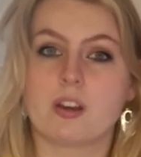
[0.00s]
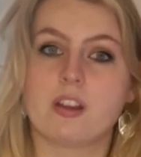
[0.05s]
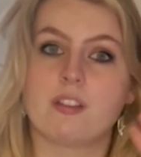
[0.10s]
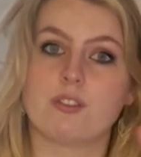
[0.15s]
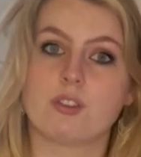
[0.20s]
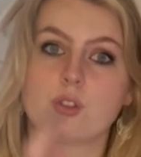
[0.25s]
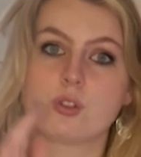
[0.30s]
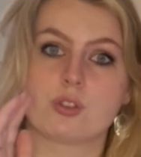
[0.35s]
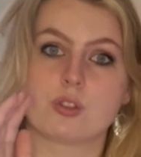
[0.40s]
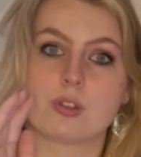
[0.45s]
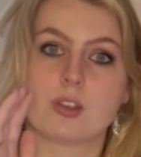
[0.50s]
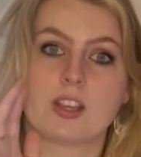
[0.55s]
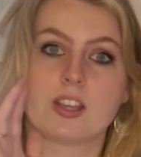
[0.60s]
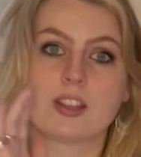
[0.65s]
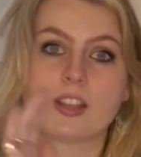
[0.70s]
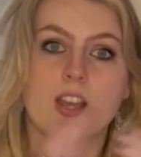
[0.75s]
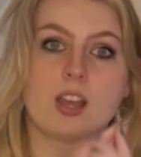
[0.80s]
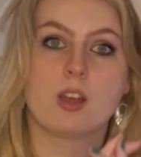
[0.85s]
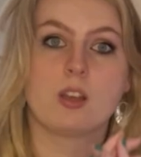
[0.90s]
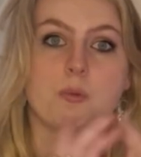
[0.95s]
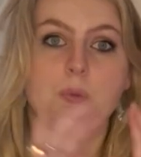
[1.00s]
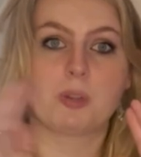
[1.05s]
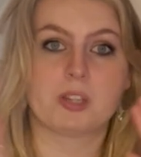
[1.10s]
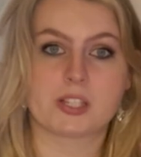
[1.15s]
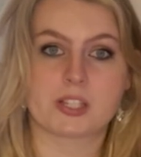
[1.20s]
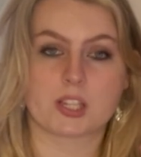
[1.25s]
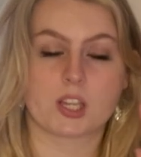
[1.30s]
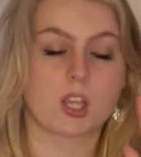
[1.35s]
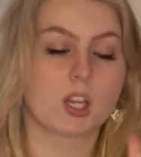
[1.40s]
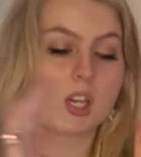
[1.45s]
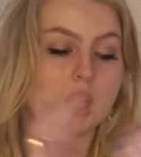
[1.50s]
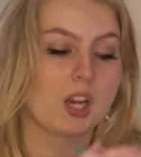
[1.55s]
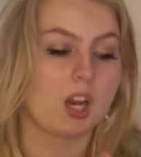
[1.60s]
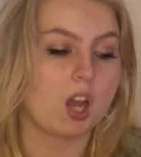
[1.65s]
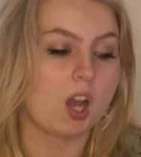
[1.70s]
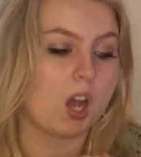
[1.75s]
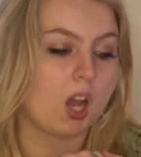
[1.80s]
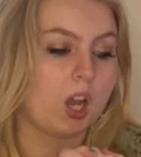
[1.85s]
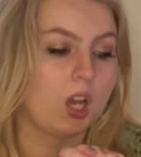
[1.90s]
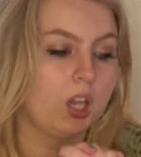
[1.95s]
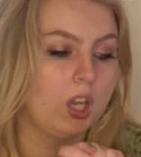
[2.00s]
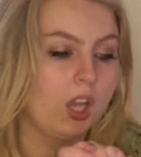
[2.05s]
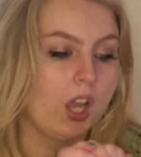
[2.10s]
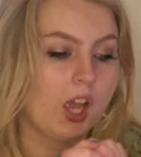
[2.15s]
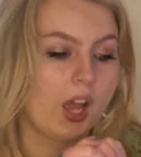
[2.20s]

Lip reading: If you're doing that, we certainly are.